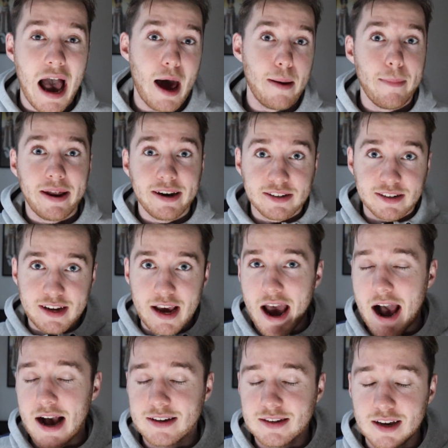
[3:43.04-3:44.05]
and managed to
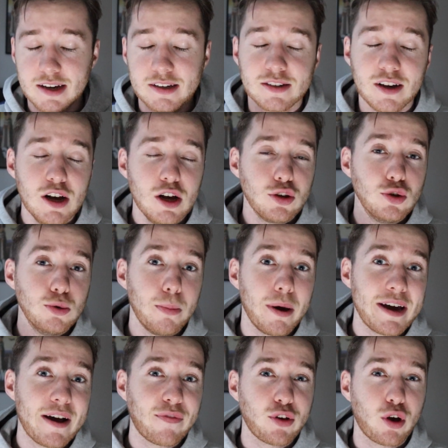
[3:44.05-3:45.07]
get access. You
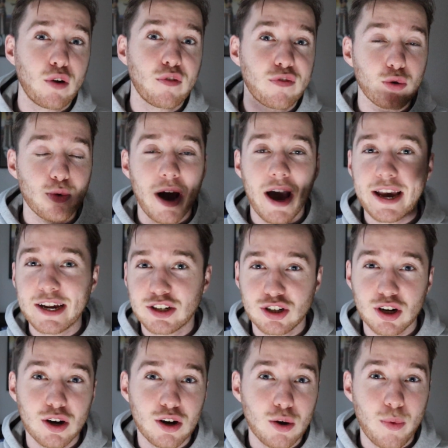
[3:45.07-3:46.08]
may have to go through
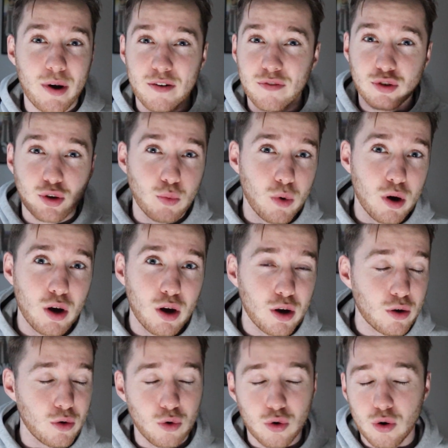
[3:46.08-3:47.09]
HR wherever you
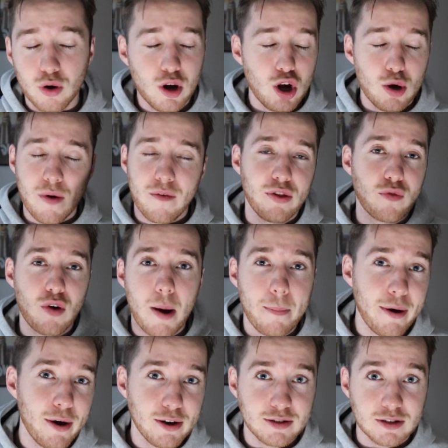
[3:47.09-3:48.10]
work, or whoever the right
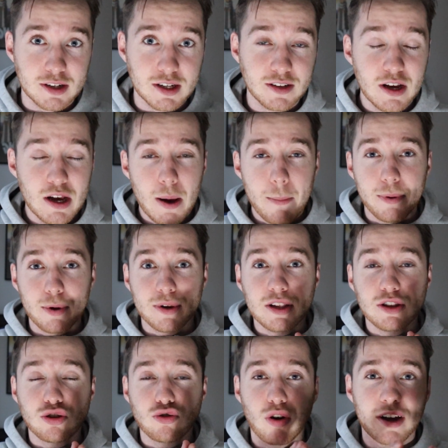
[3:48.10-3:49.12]
person is, but you
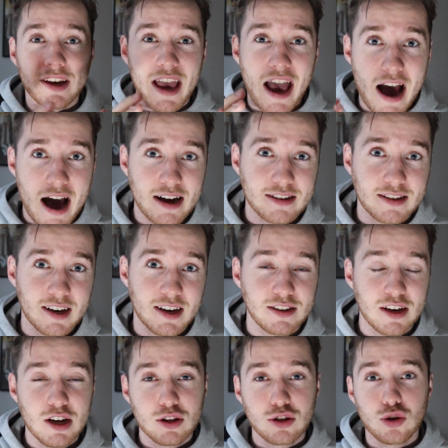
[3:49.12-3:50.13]
need to try and get
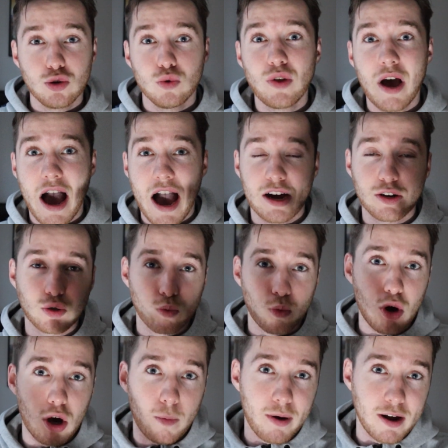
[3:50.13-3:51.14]
access to the actual
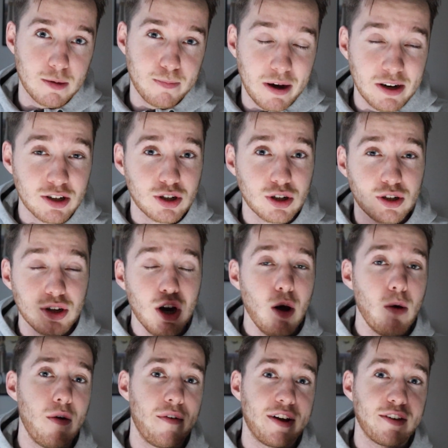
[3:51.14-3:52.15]
workplace pension,
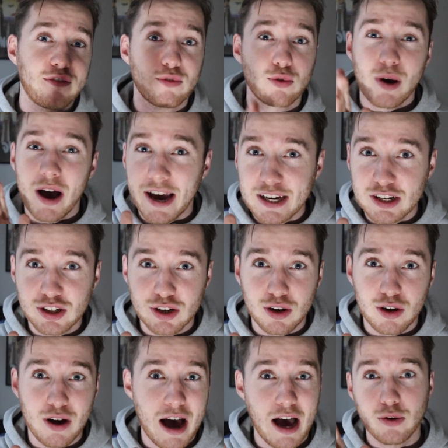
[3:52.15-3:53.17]
whether that's through
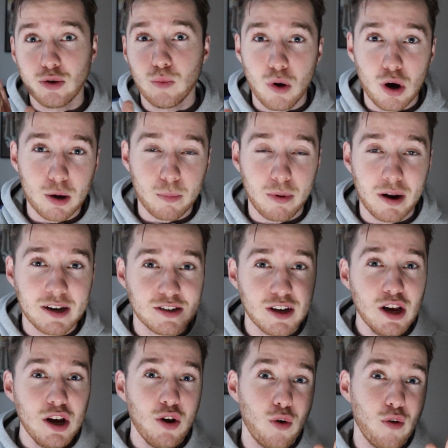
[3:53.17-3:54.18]
HR at your
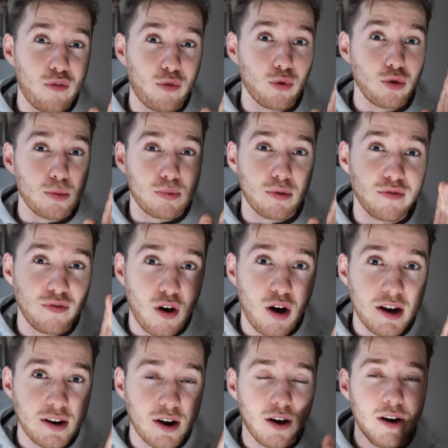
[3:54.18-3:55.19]
workplace or through the
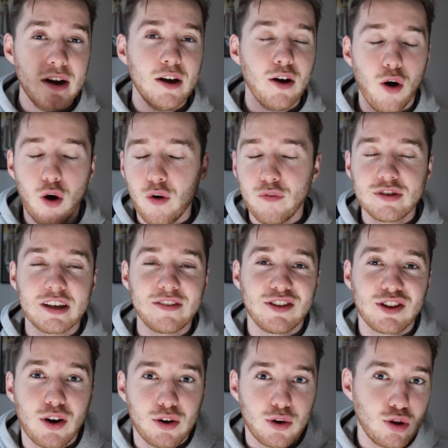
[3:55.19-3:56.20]
provider. Obviously, if
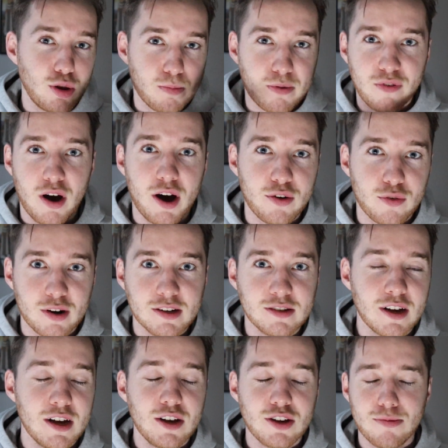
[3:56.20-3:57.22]
you don't know who the provider
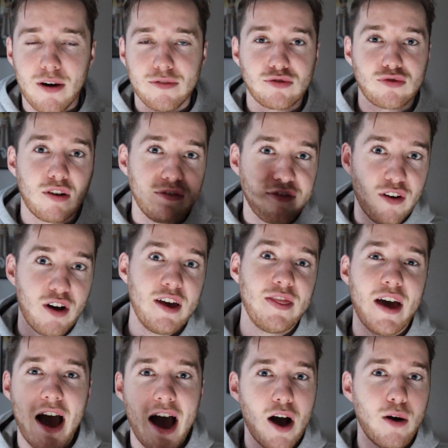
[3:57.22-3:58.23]
is, you might have to try and find
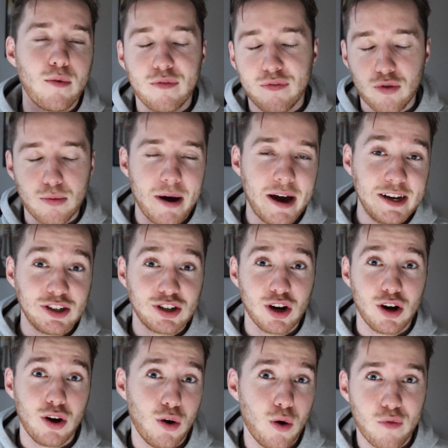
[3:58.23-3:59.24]
that out from HR
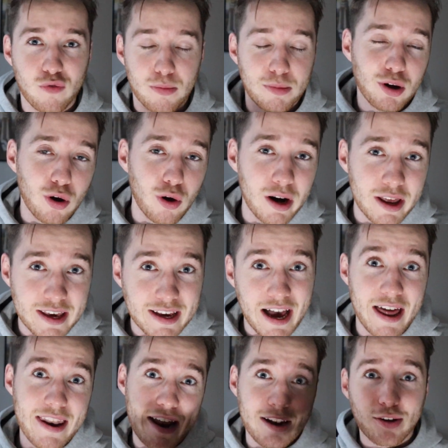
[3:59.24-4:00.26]
or from a colleague
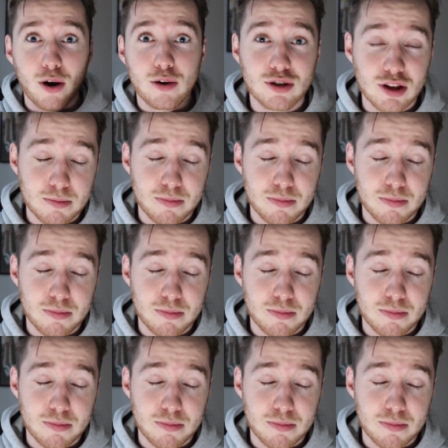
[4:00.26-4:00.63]
and then go to